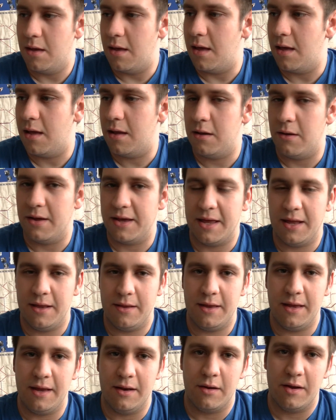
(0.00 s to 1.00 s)
Like in
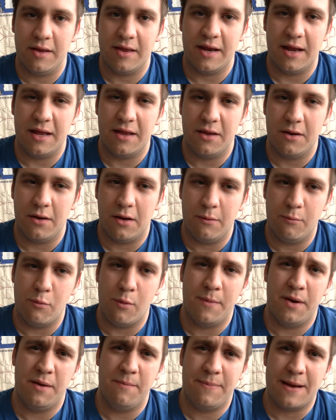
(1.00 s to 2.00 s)
the 1989
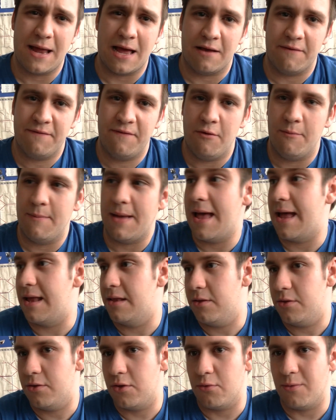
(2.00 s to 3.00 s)
Woman in Black film
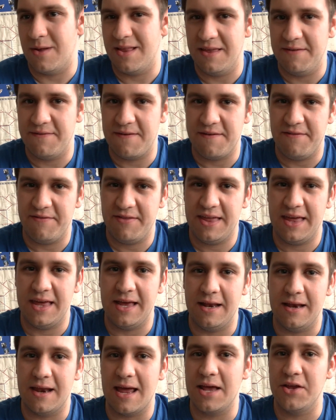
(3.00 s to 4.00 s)
and the
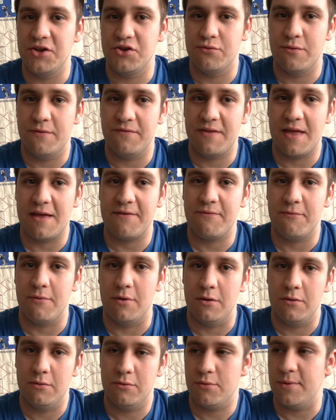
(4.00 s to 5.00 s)
2015 Angel of Death
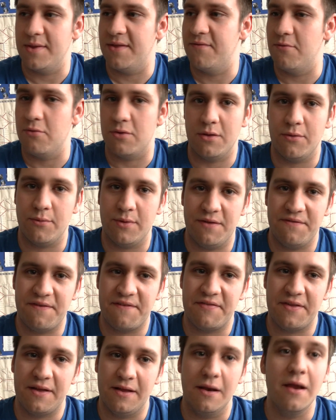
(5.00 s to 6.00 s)
one.
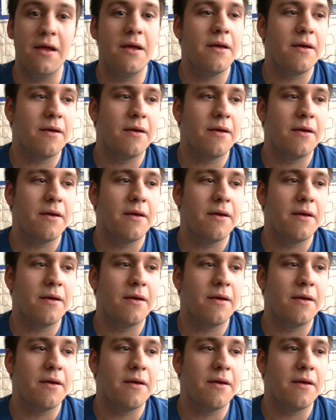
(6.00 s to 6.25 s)
2014-2015.